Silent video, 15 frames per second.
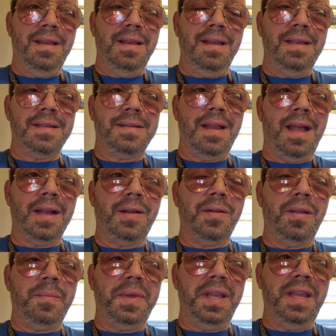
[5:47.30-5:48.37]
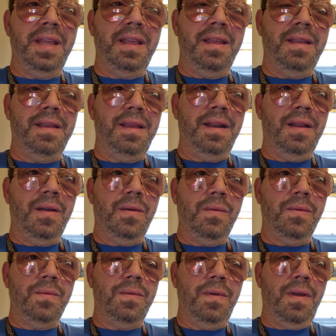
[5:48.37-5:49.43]
is not going to be, you
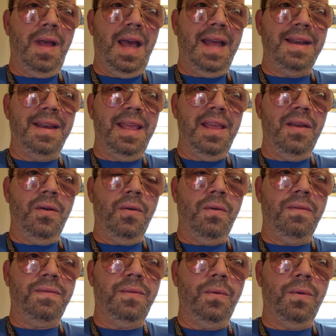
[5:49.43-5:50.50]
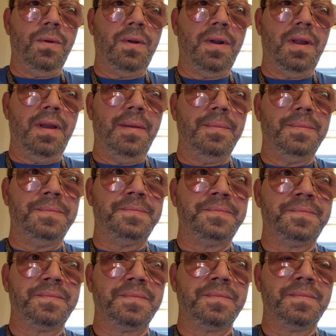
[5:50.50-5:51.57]
know, ideal for
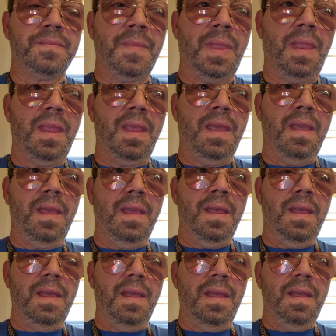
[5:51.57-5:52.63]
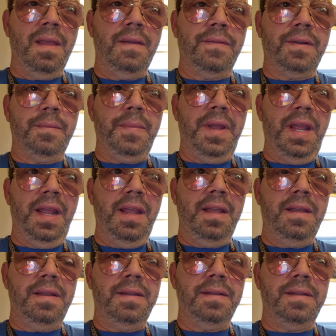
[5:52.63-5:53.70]
um, for me
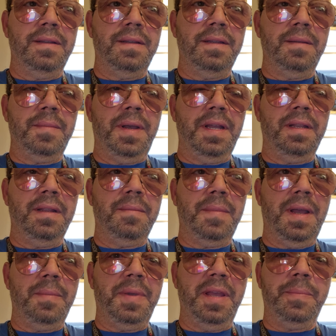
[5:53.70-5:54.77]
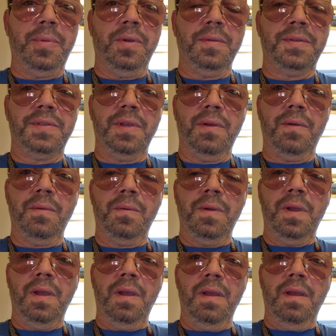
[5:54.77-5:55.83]
my, my people. So
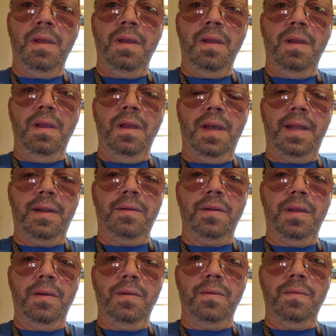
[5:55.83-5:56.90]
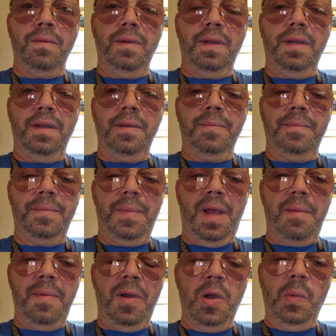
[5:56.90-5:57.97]
I don't know. Um,
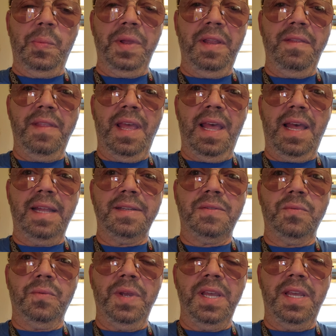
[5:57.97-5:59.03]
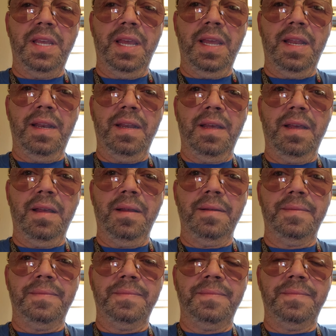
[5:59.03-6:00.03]
I'm hoping that we can, uh,